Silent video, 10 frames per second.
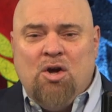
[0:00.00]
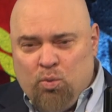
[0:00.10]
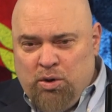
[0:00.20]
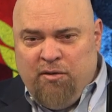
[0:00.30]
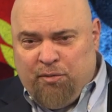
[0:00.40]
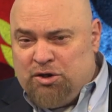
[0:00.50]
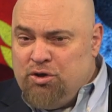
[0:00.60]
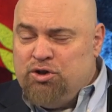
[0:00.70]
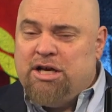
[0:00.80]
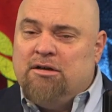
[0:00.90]
We've, for
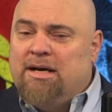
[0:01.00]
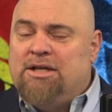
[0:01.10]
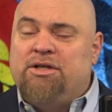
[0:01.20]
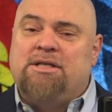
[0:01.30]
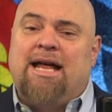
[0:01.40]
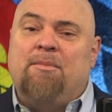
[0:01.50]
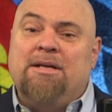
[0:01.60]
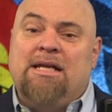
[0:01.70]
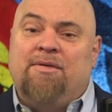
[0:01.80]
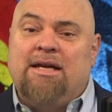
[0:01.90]
two generations now,
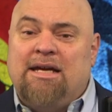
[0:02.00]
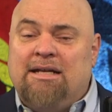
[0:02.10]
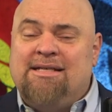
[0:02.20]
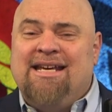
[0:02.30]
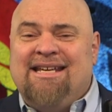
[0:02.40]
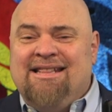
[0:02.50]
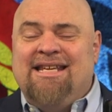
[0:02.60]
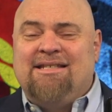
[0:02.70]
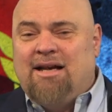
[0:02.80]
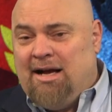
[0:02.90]
been giving kids
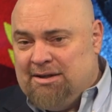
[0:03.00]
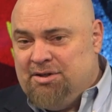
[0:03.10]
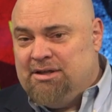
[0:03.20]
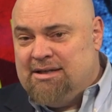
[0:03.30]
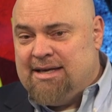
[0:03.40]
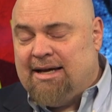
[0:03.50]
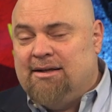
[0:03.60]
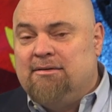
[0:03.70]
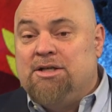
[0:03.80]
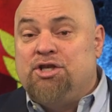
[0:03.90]
this utterly
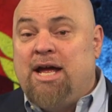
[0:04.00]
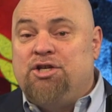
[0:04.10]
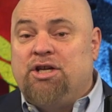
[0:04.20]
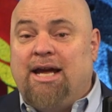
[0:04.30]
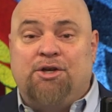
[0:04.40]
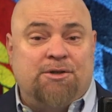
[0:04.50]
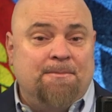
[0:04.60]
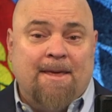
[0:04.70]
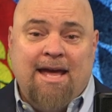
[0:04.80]
secular ed education,